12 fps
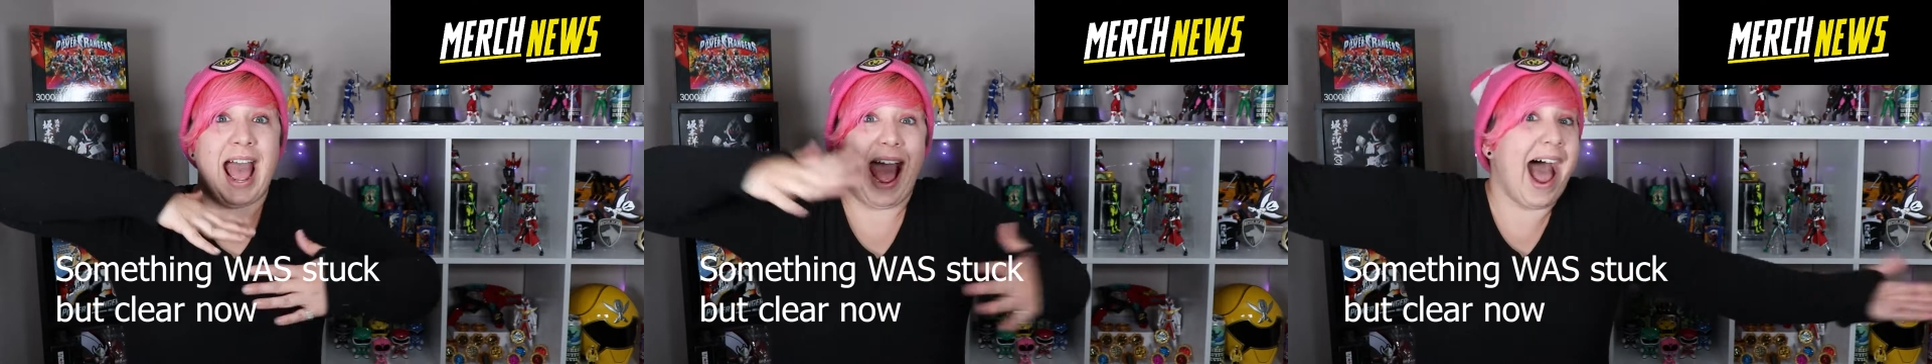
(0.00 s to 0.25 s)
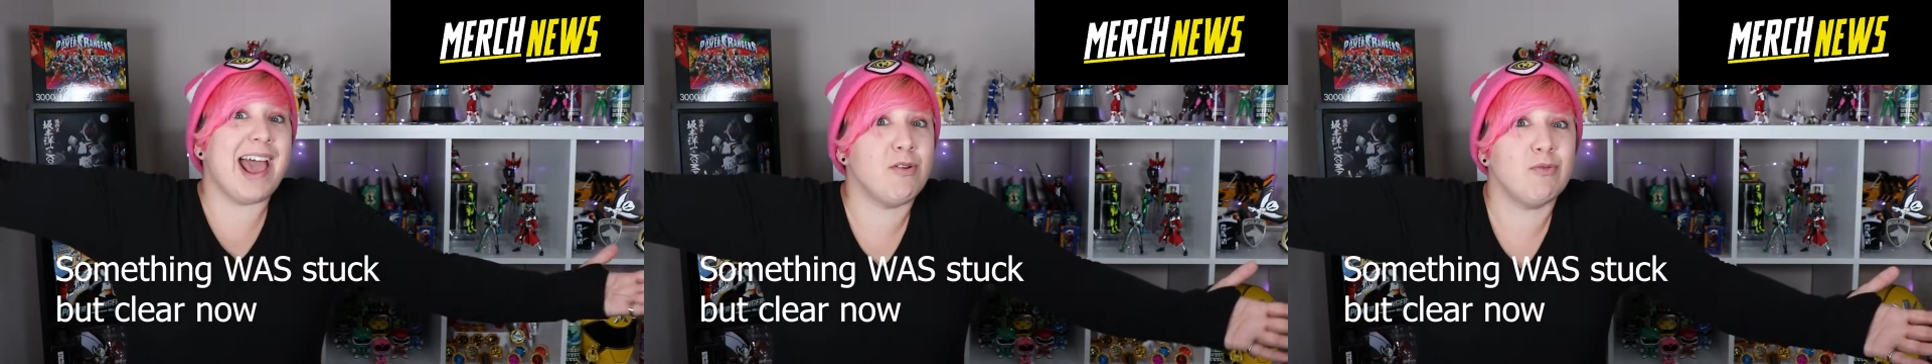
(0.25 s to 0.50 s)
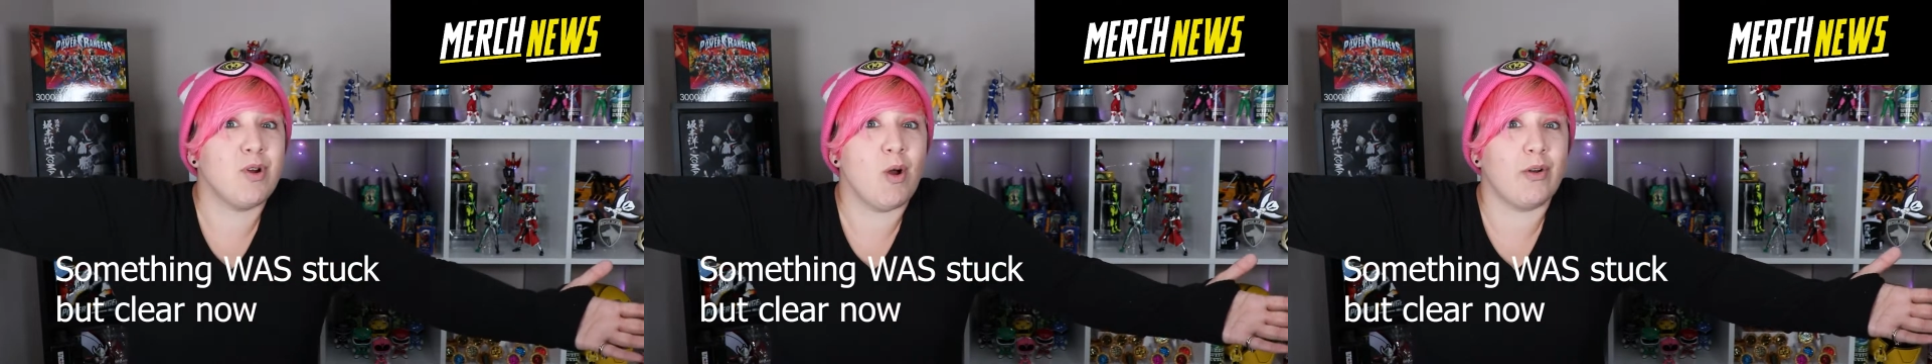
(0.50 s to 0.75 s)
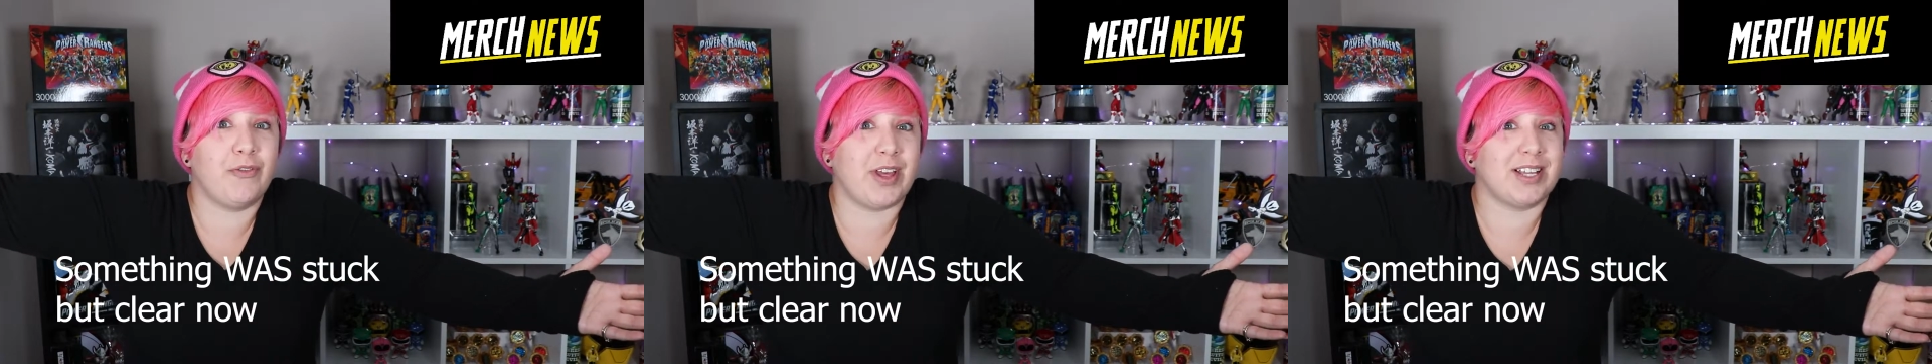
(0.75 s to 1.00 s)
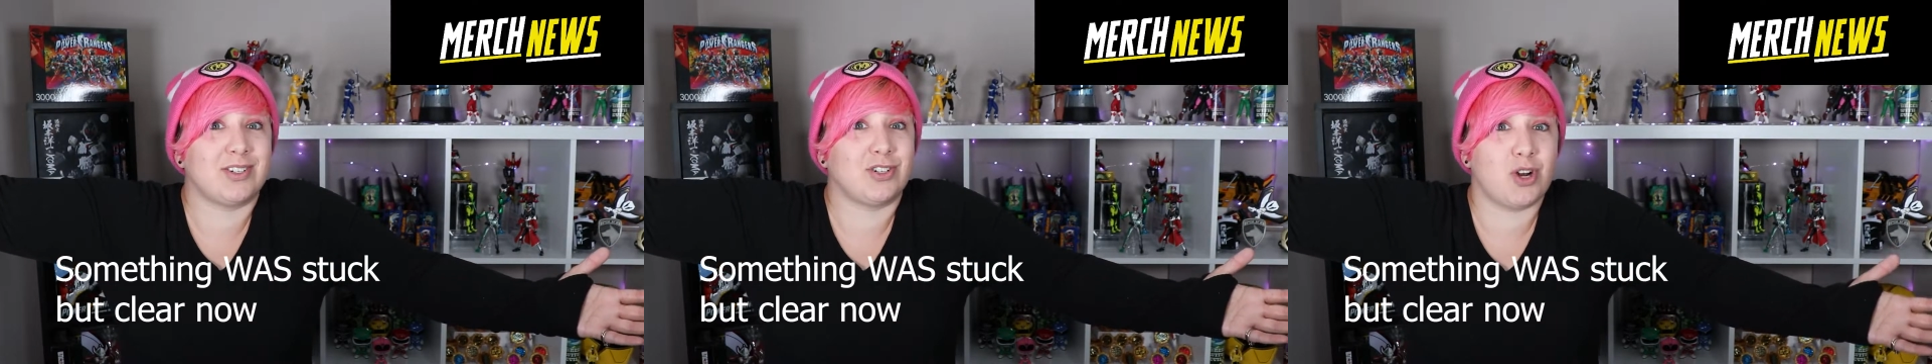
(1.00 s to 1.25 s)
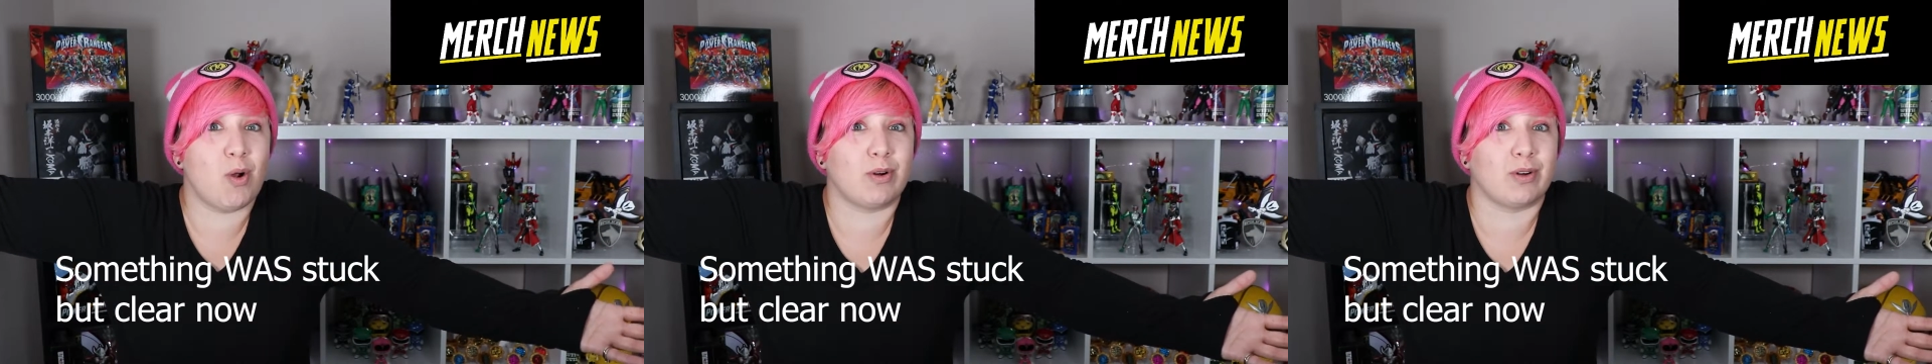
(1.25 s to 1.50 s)
I don't know if that's a
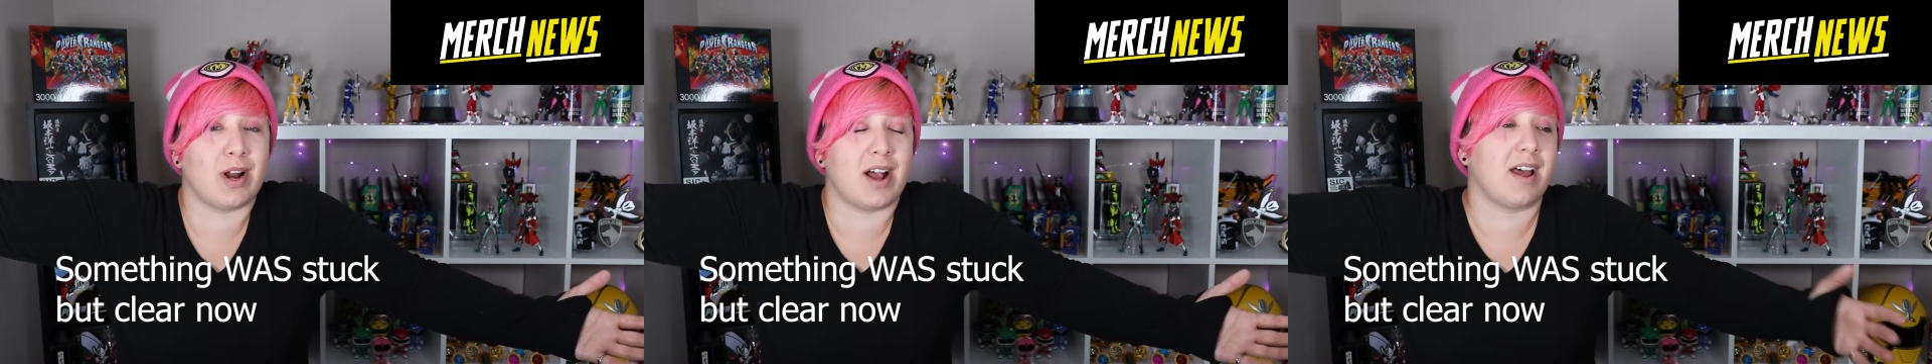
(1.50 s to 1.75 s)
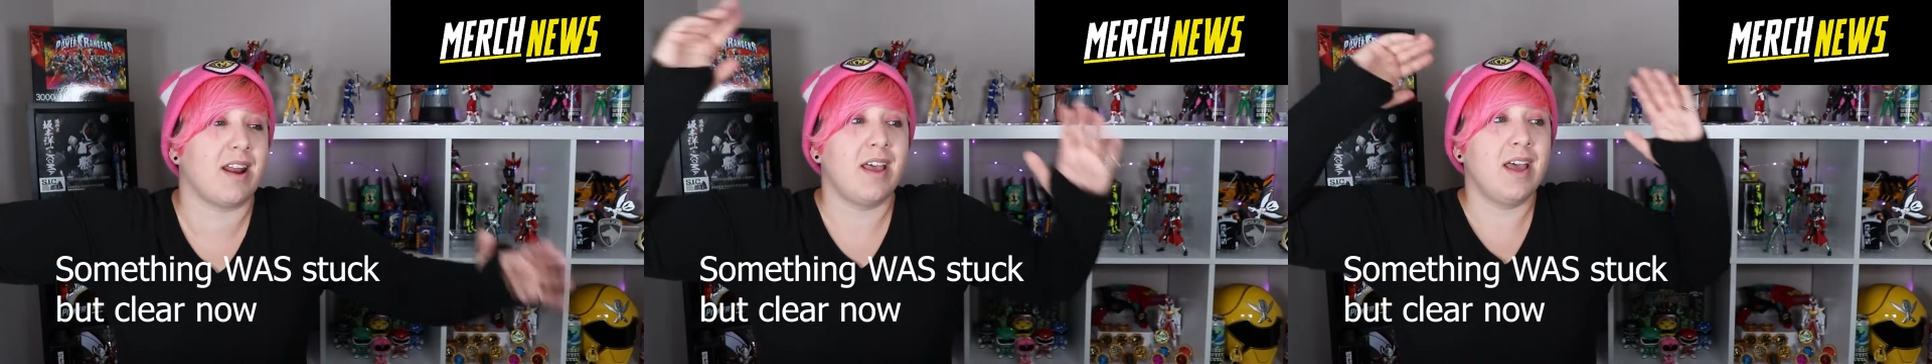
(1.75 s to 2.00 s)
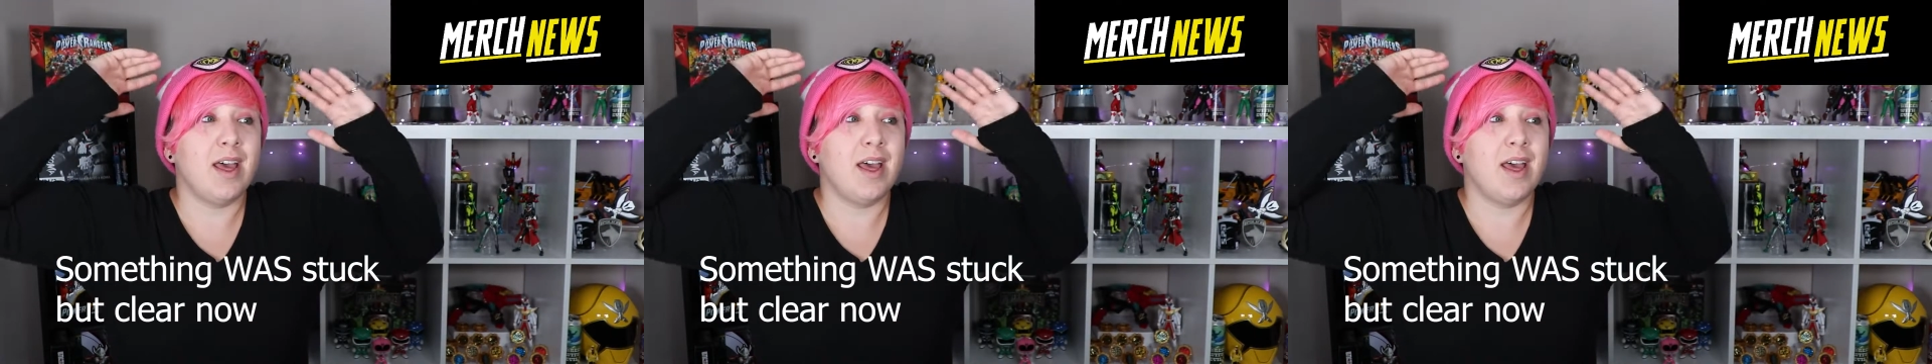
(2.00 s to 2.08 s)
joke or not.